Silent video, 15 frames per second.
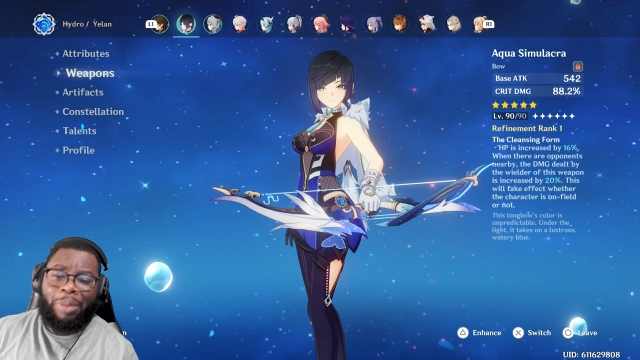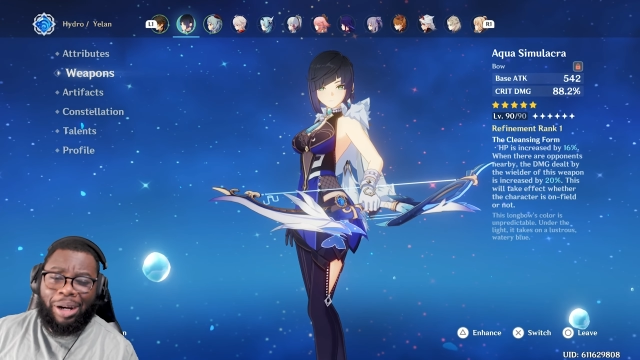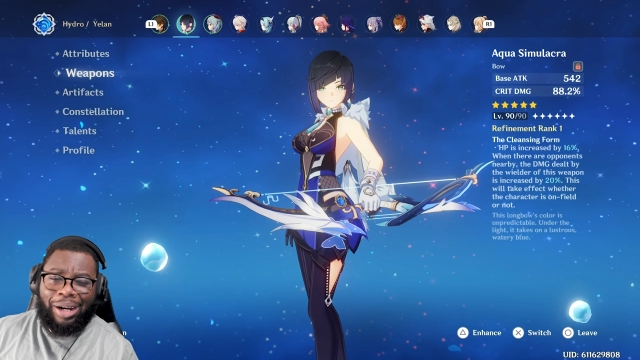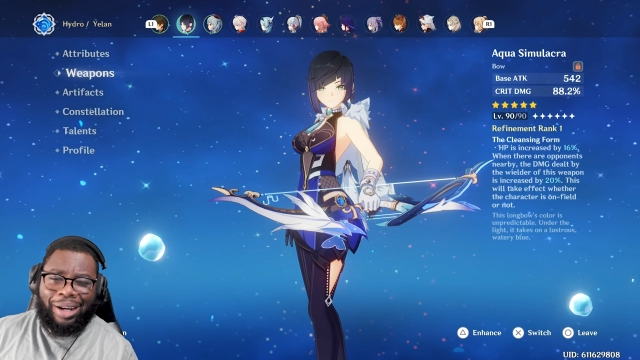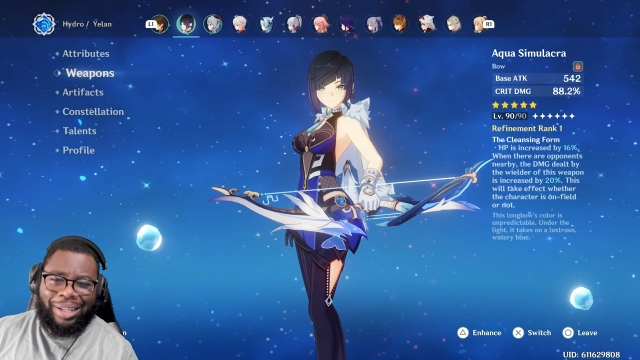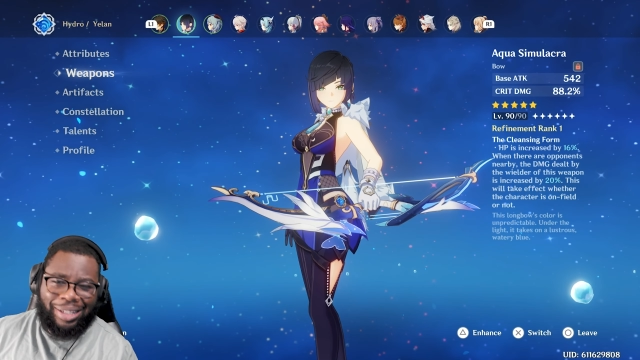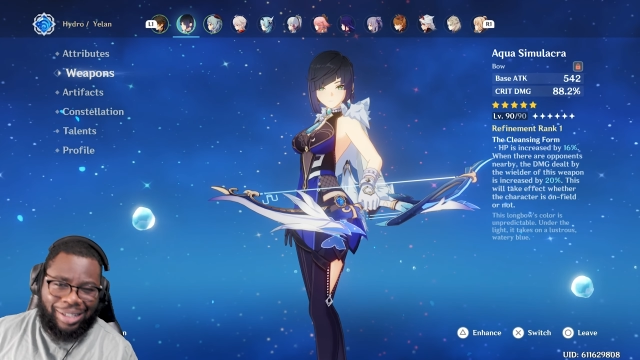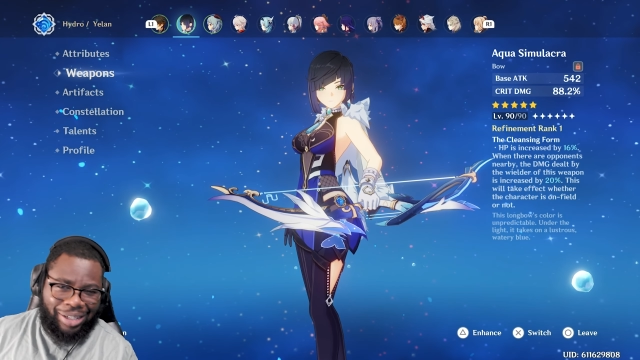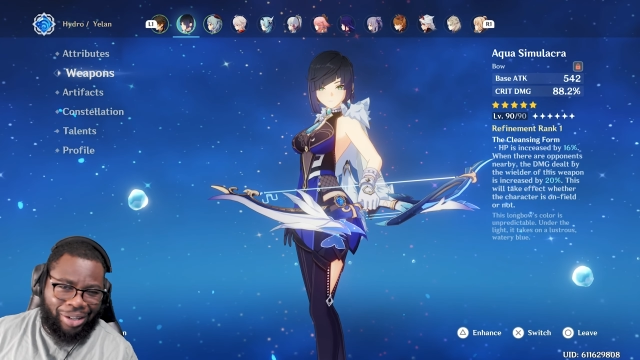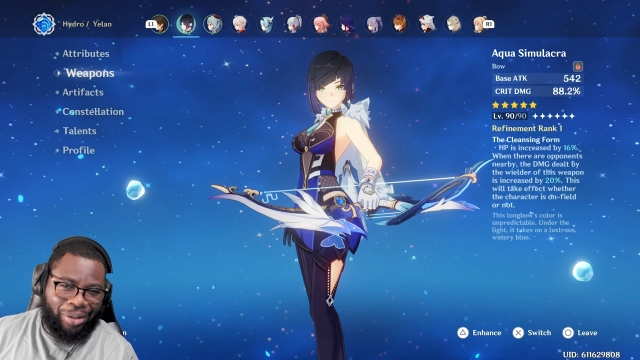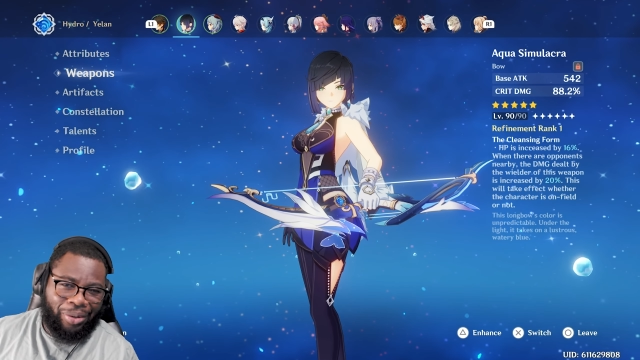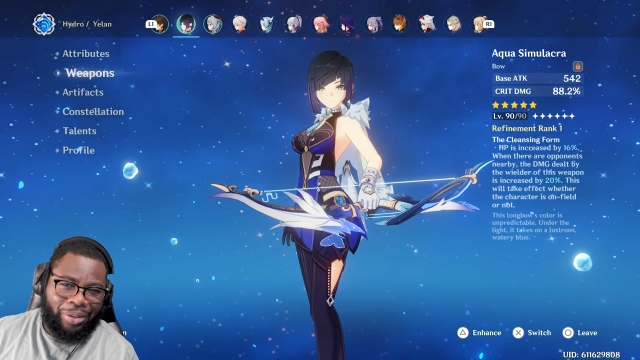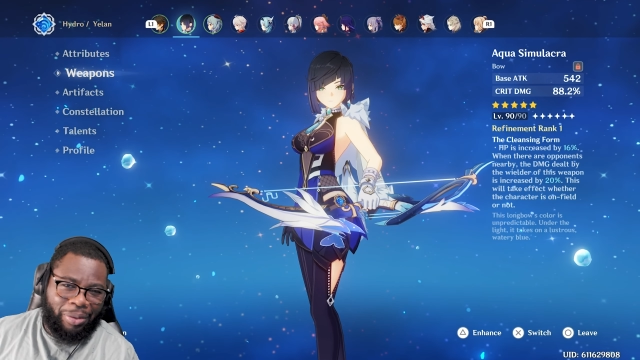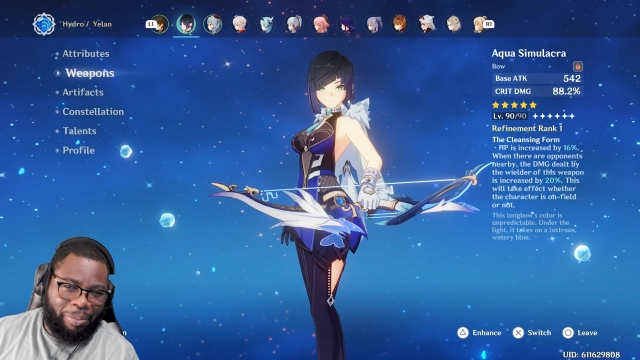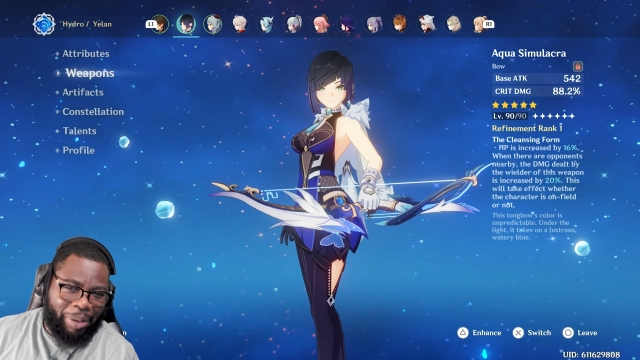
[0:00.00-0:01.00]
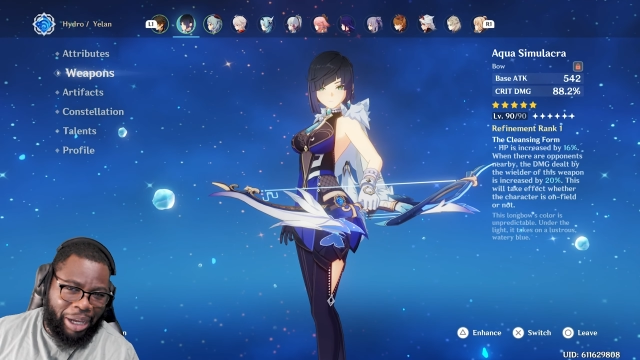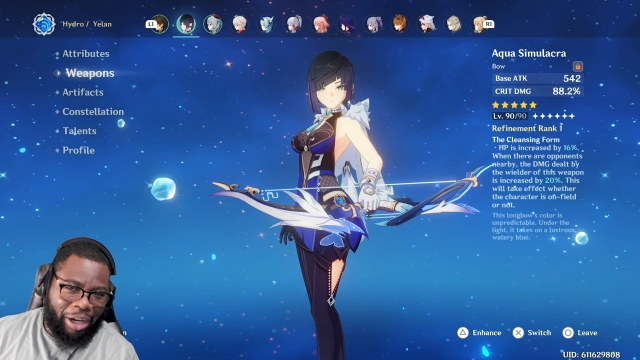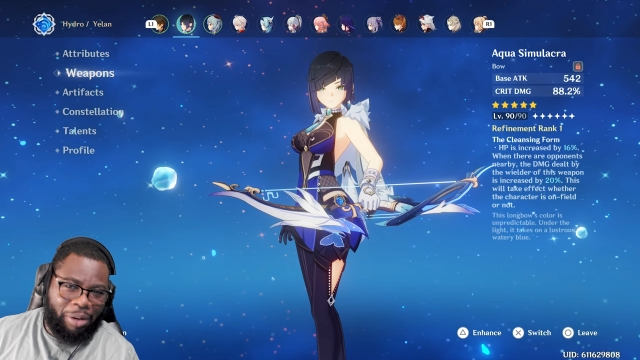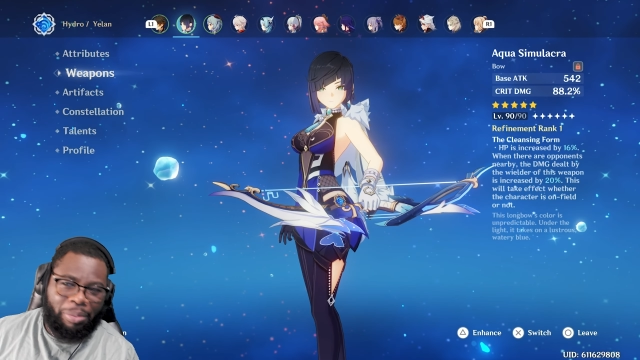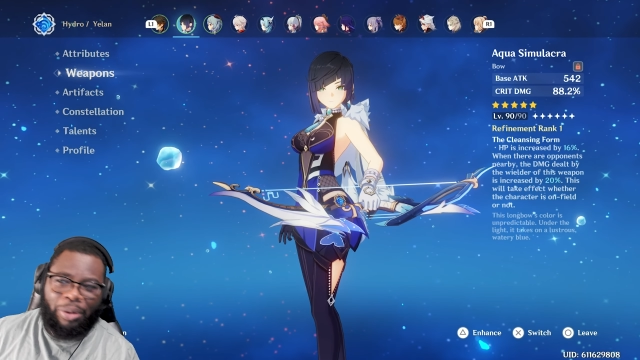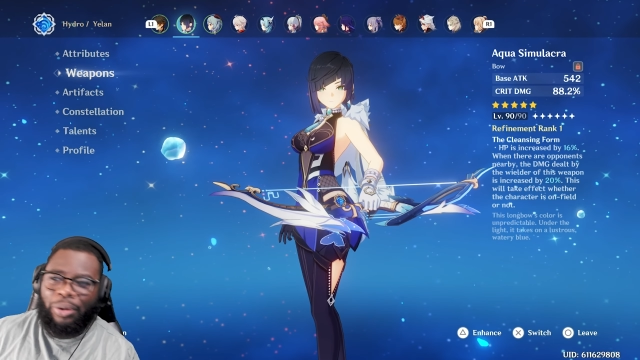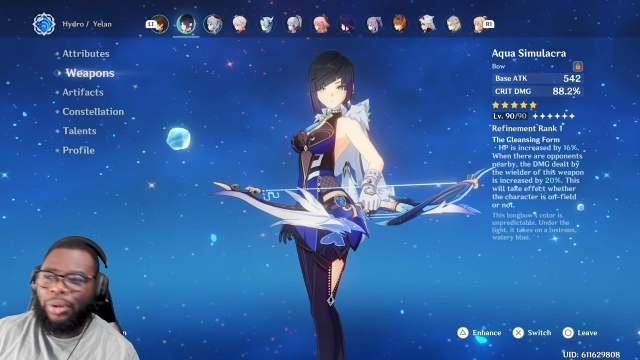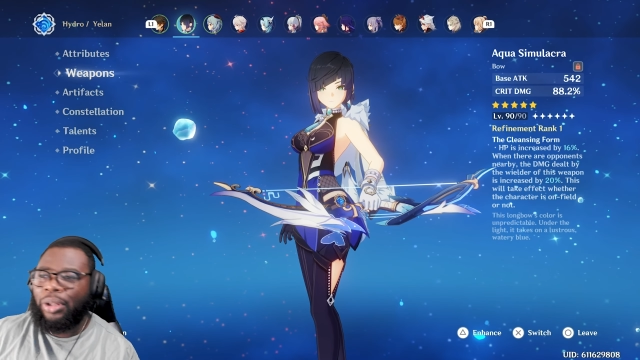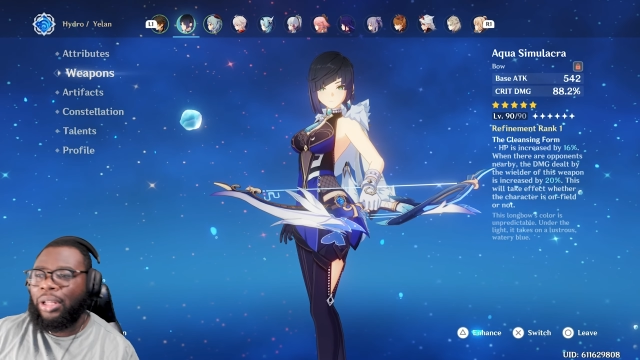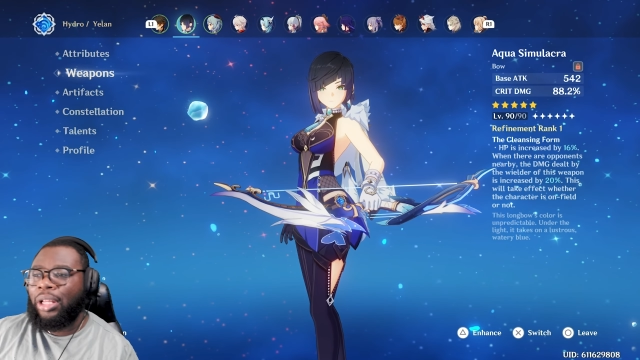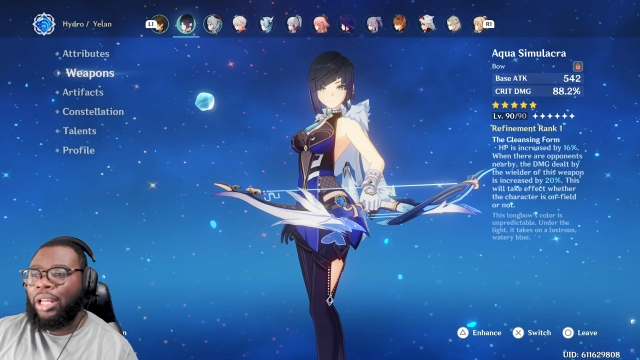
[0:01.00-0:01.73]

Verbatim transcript: but it is still debatable